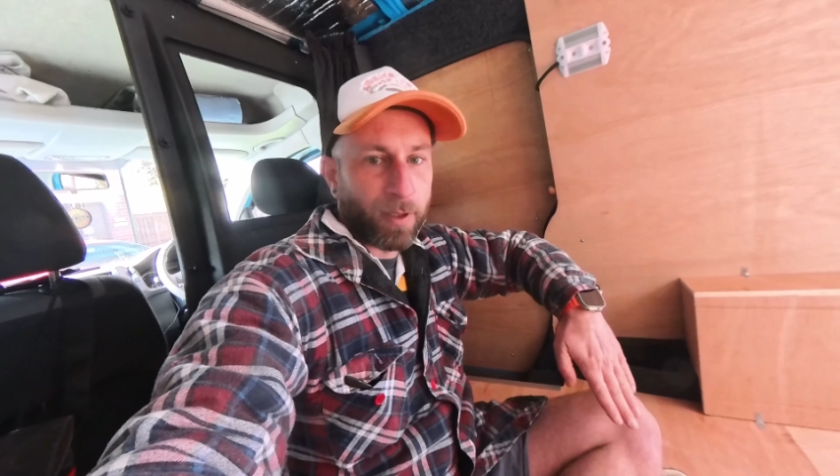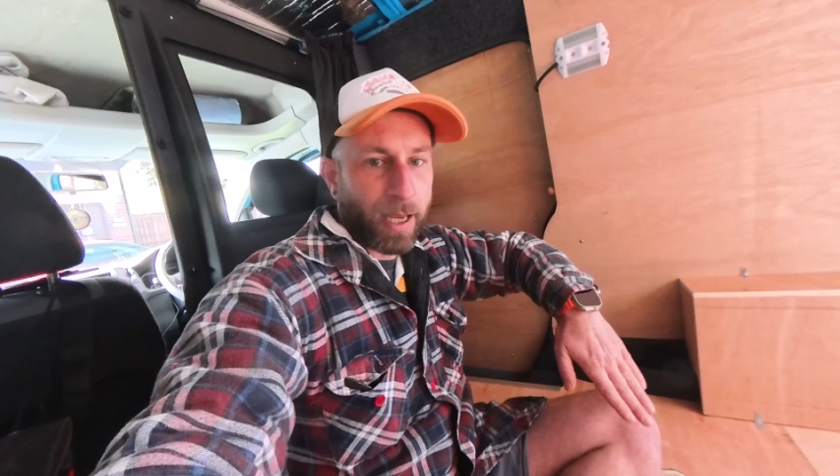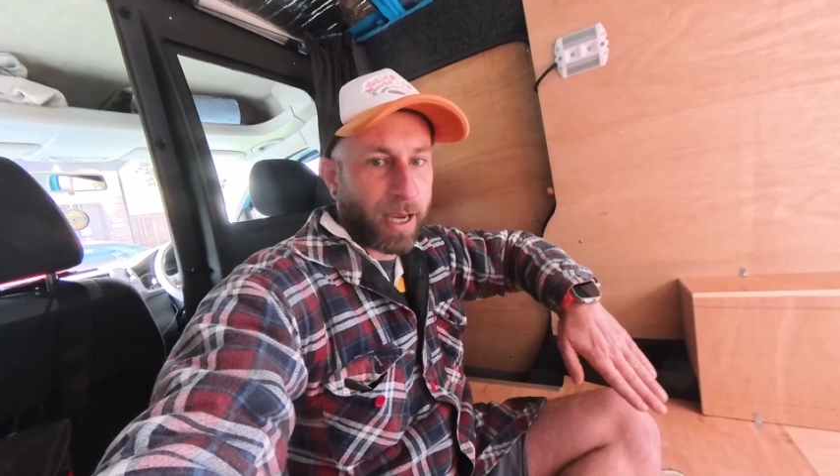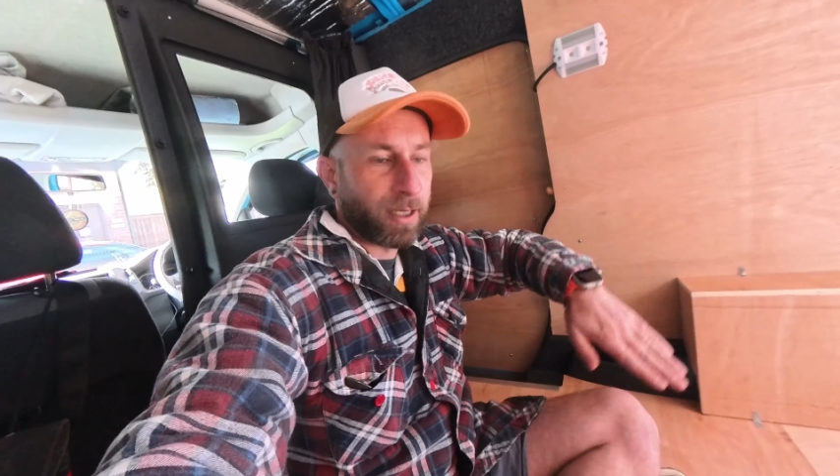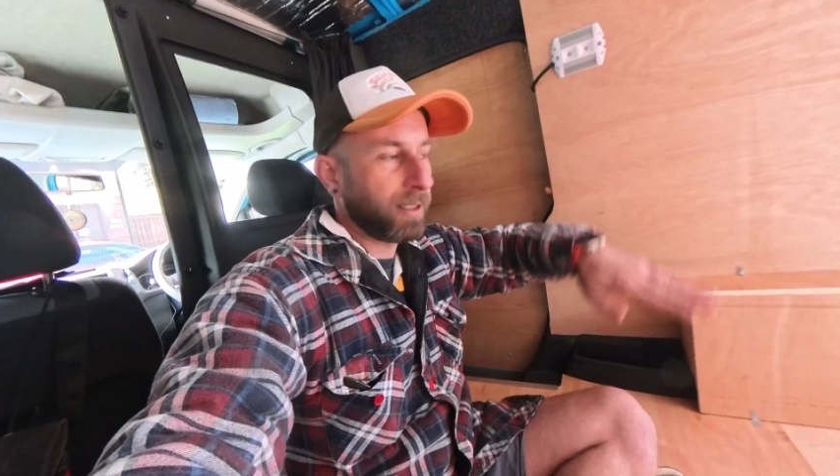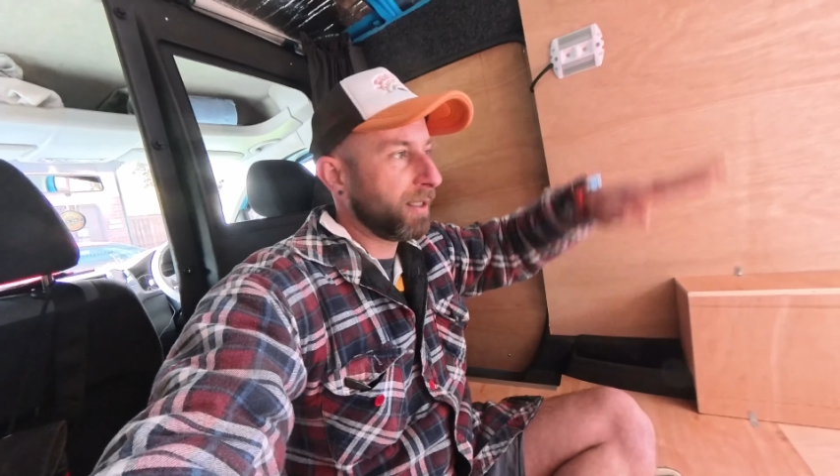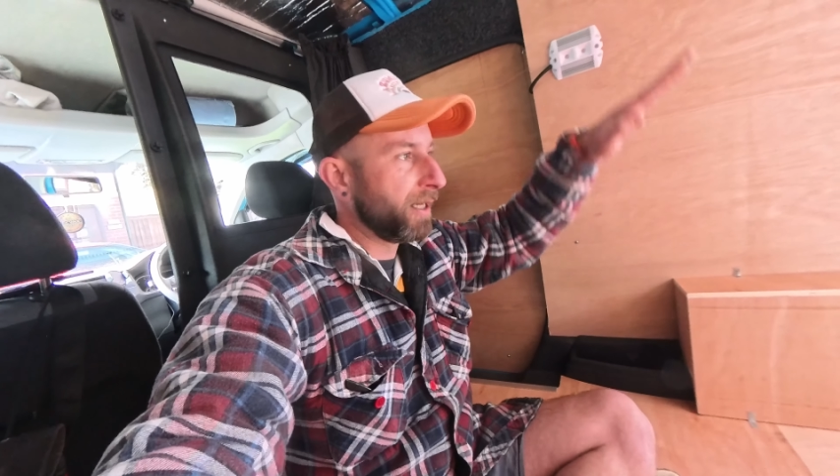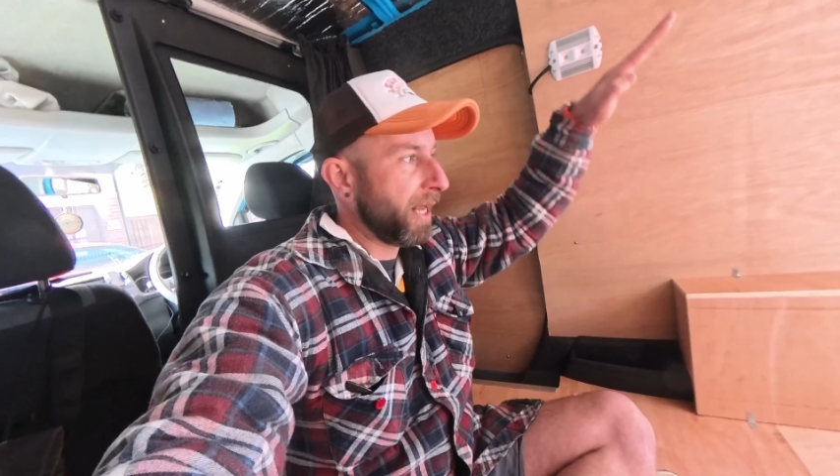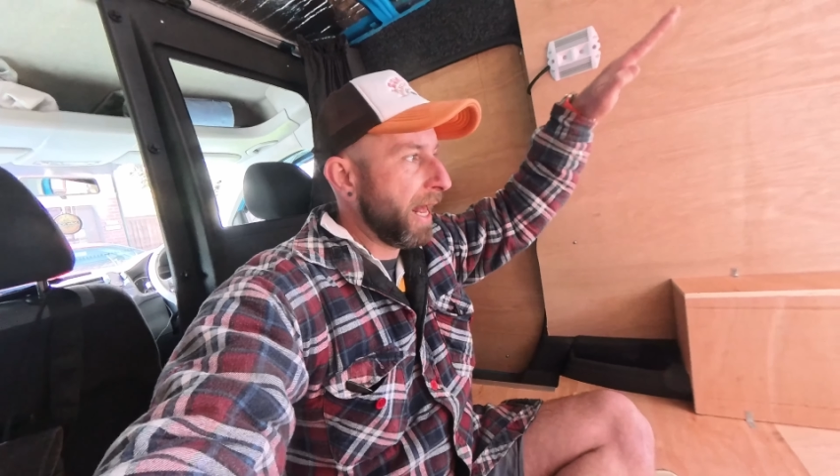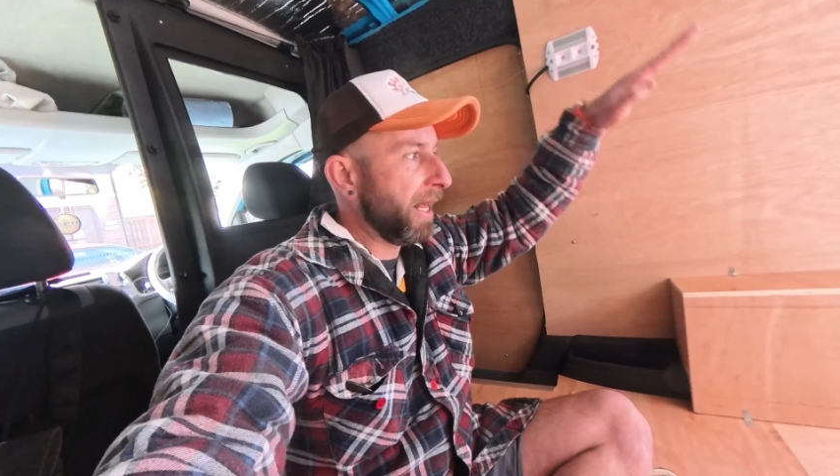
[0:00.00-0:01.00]
legs
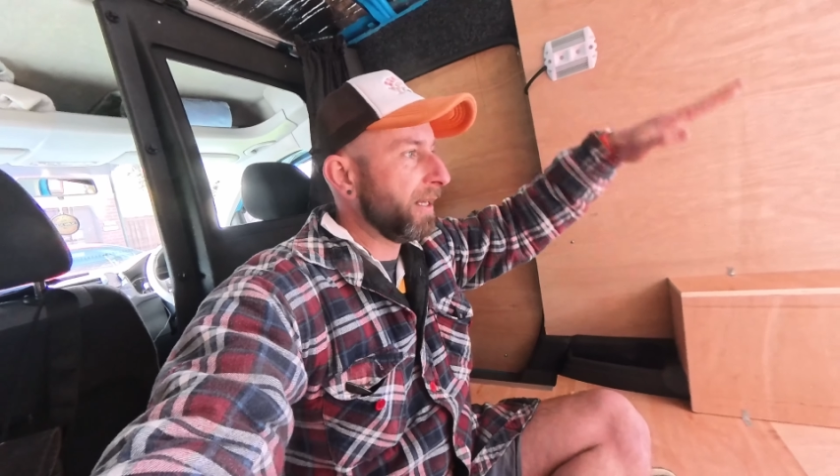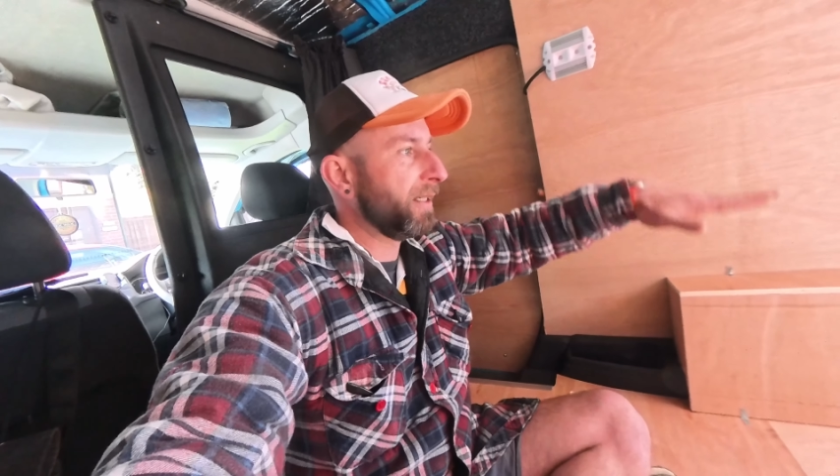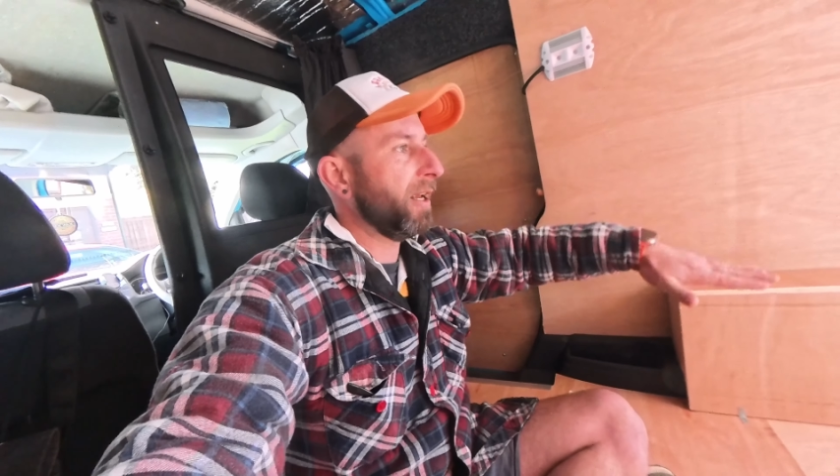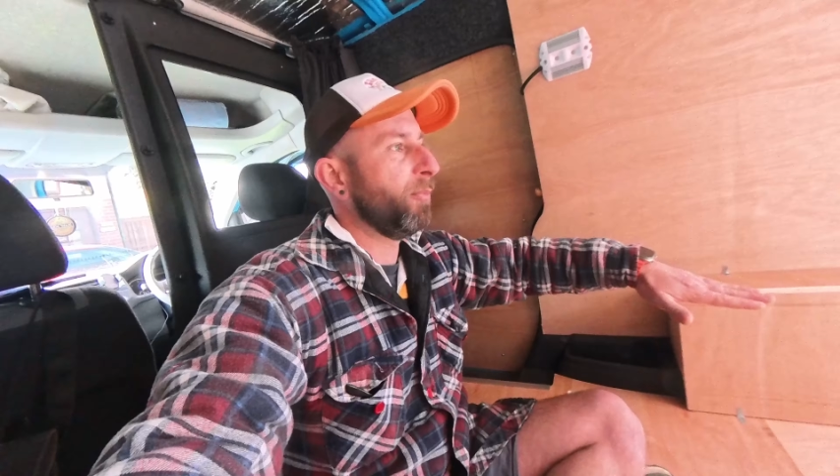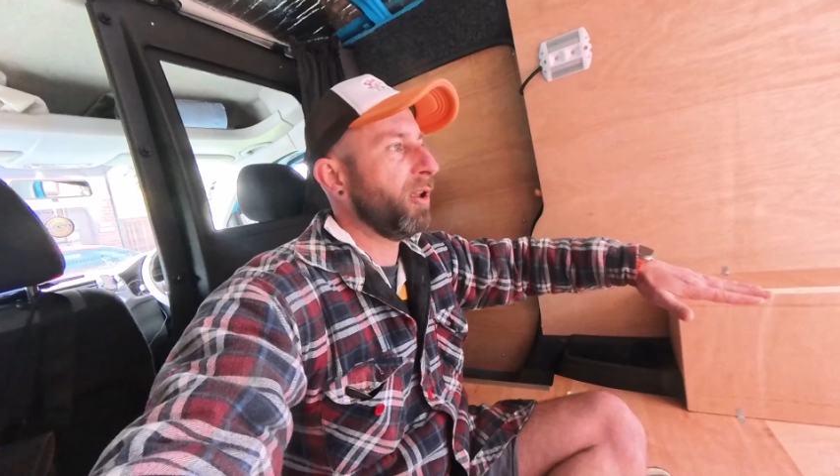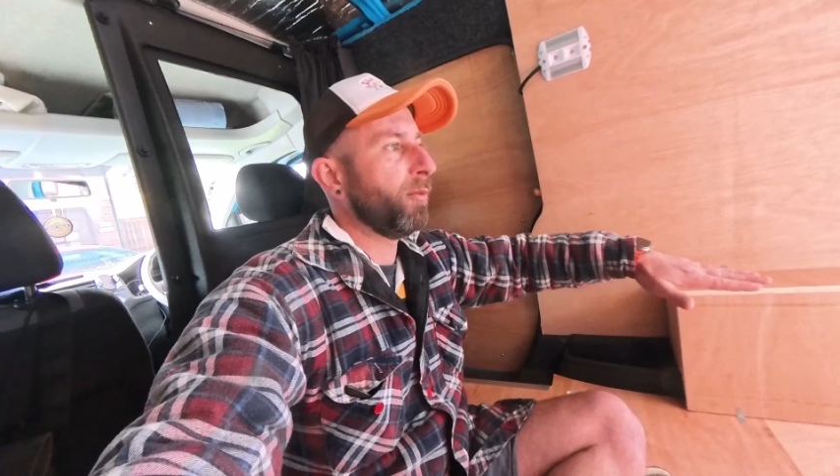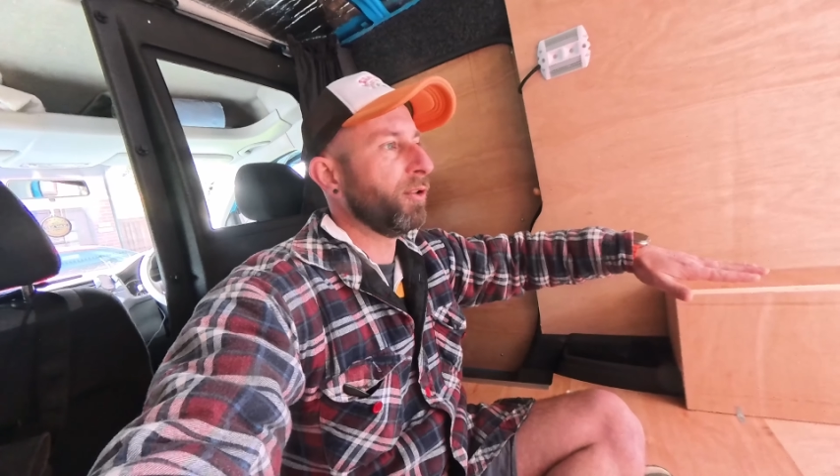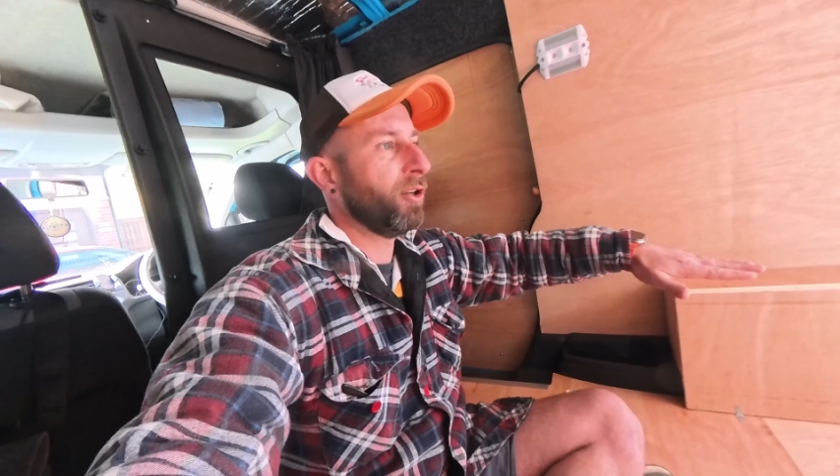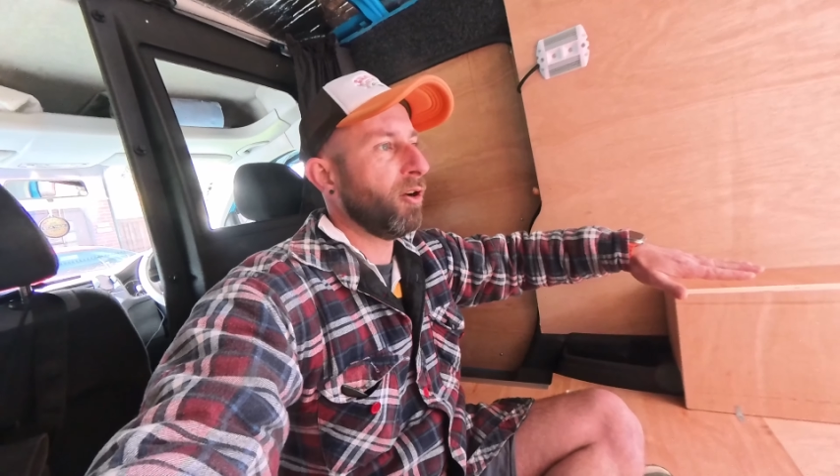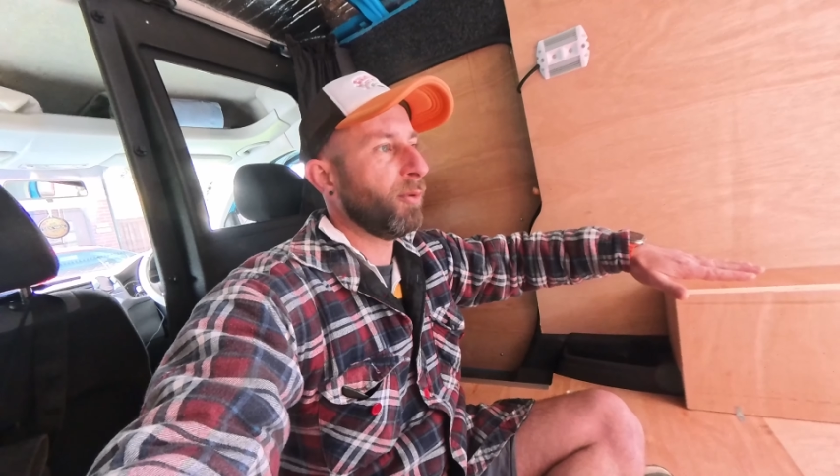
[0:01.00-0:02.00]
and a
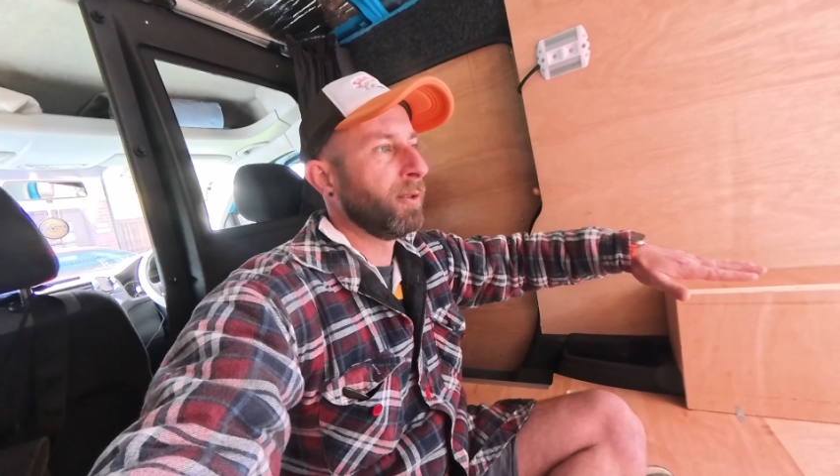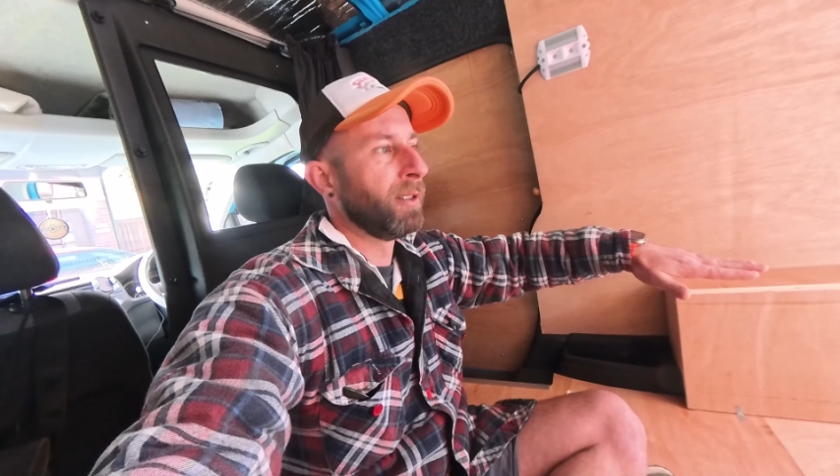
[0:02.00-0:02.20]
plywood top,